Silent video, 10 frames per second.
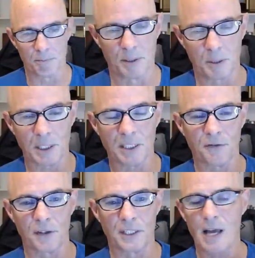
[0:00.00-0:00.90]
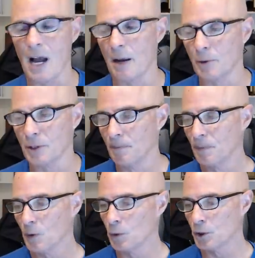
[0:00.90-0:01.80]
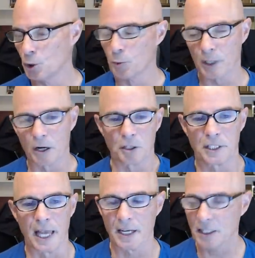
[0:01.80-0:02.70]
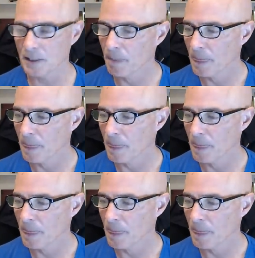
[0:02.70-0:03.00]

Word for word: especially for the time was was supercar status.